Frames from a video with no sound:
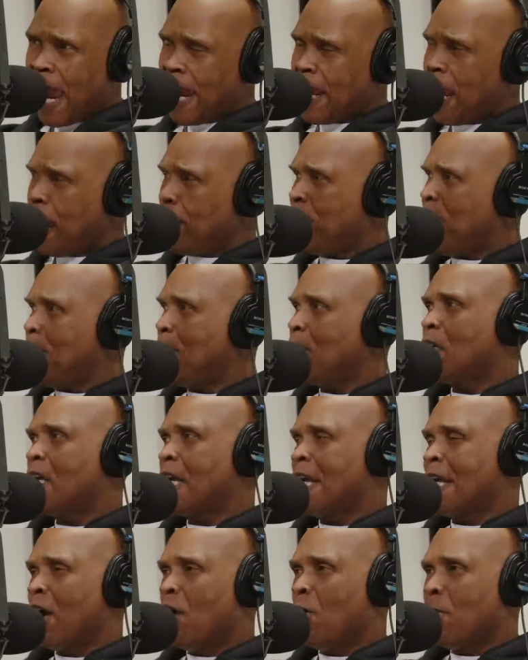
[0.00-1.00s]
and, and, people
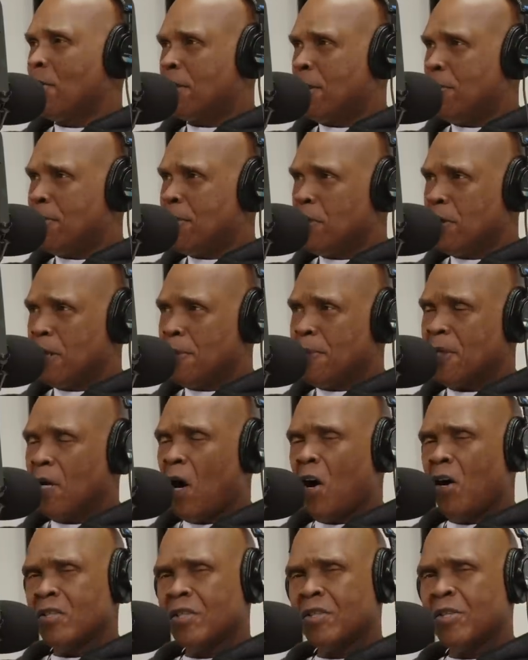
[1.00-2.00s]
can go with the beauty, but
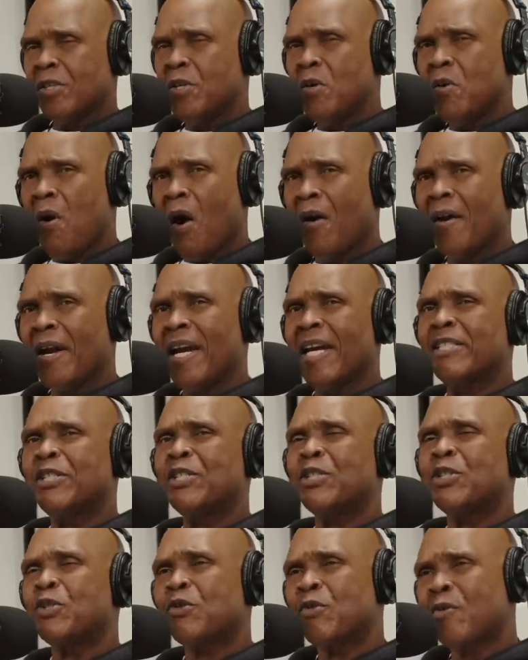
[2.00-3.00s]
also you are
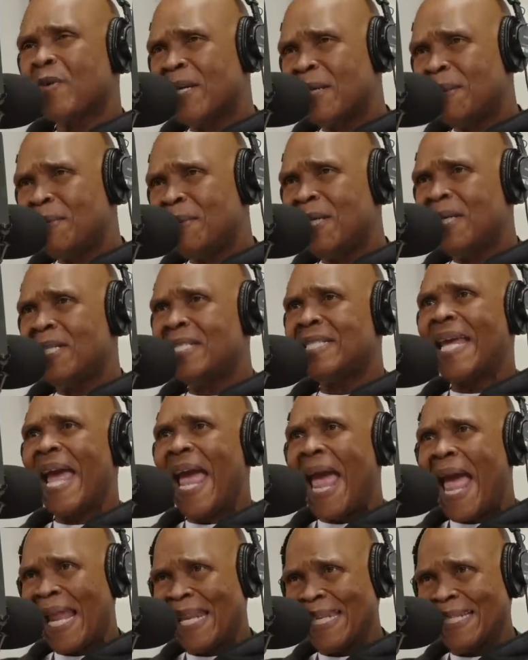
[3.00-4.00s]
extremely
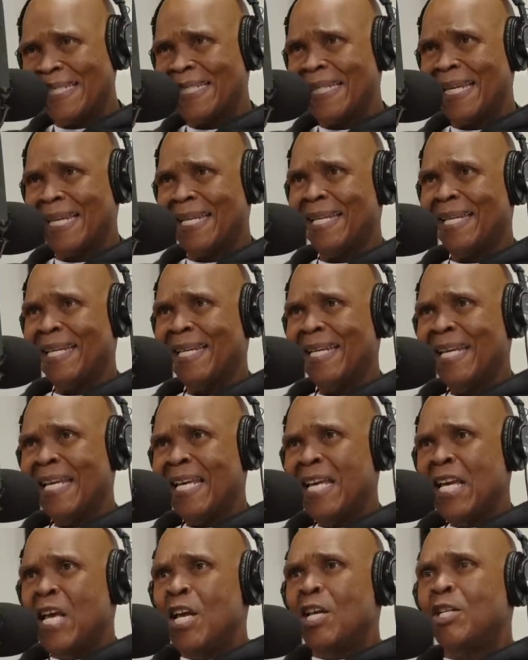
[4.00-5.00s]
talented.
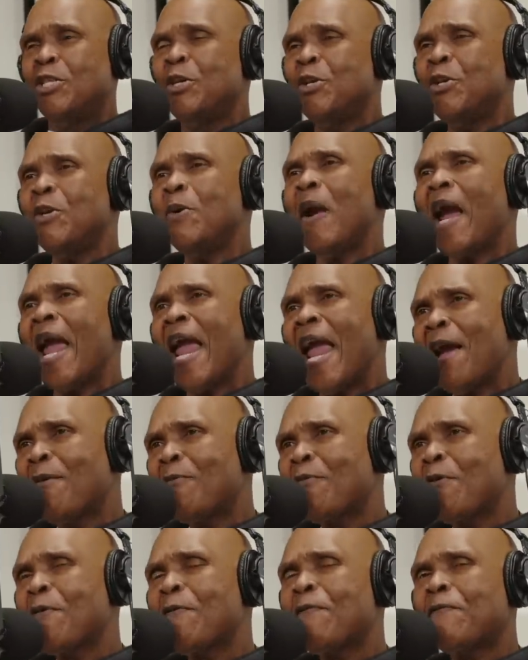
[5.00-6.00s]
Oh, Do you
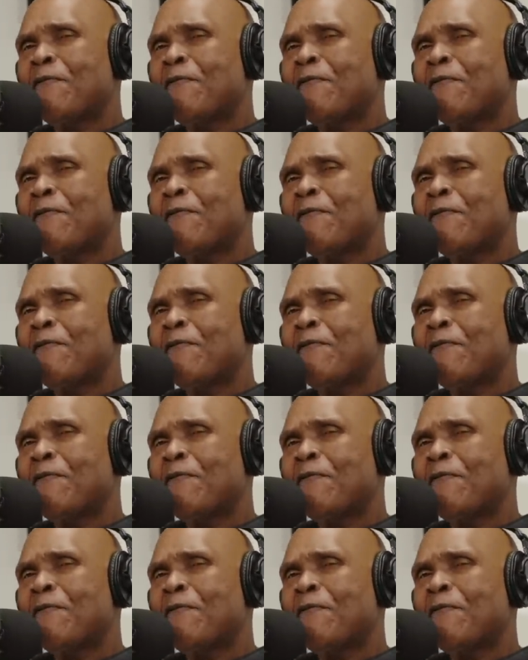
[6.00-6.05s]
ever you.